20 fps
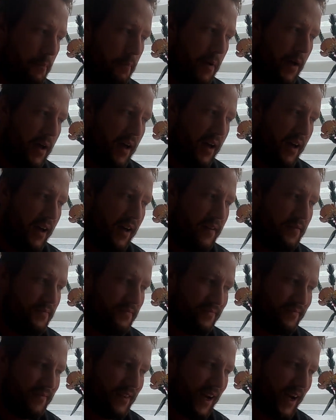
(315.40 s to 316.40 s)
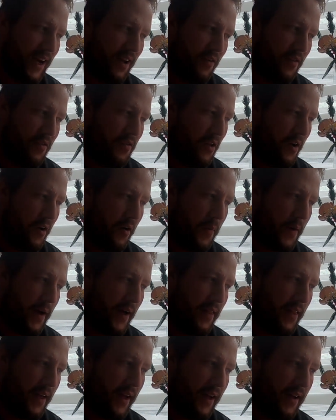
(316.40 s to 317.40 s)
but I don't know
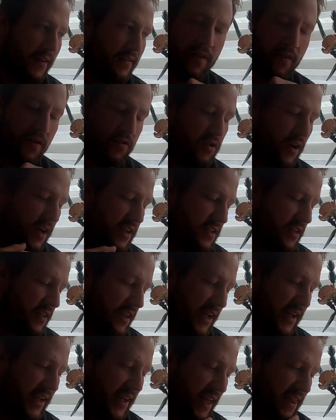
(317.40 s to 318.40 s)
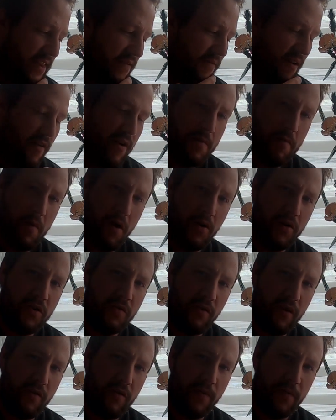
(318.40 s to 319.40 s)
about that. I'm not trying to like get the very
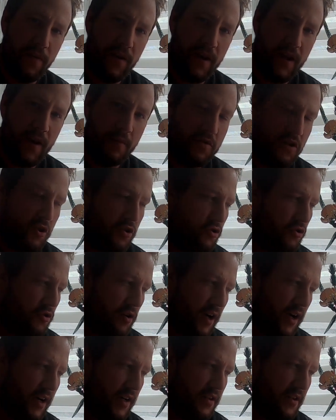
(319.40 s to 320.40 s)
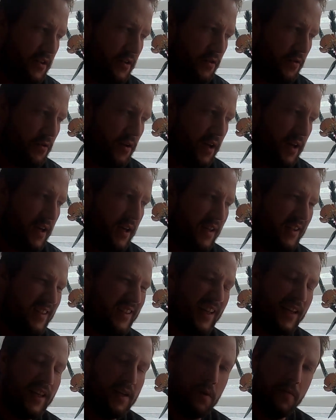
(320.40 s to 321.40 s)
most for everything. I'm just trying to
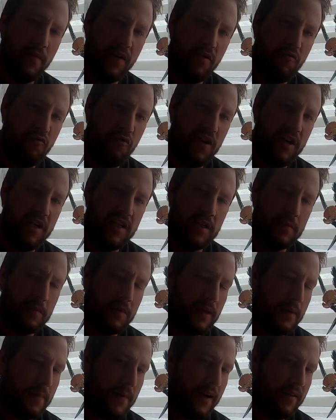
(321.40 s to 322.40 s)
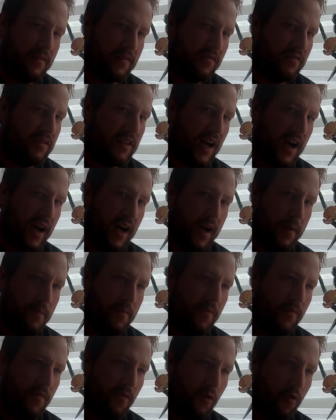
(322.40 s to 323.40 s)
sell it within a reasonable amount of
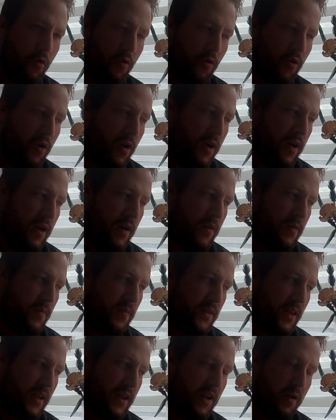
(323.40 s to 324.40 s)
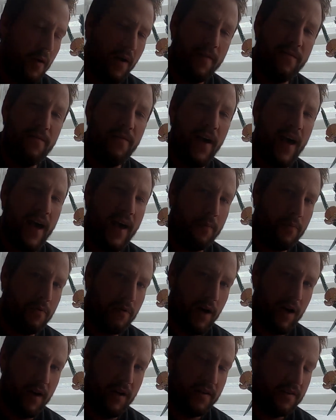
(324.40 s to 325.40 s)
time for you know a fair
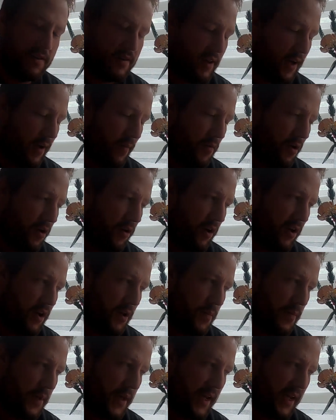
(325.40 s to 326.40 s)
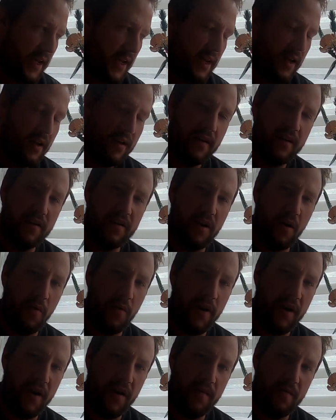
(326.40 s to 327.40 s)
price. I'm not going to be
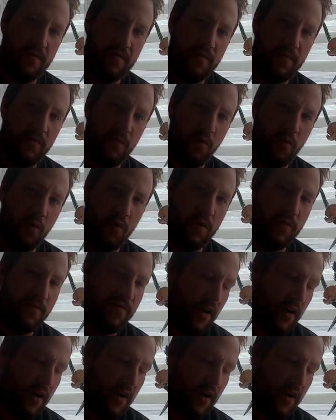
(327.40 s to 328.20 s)
going for the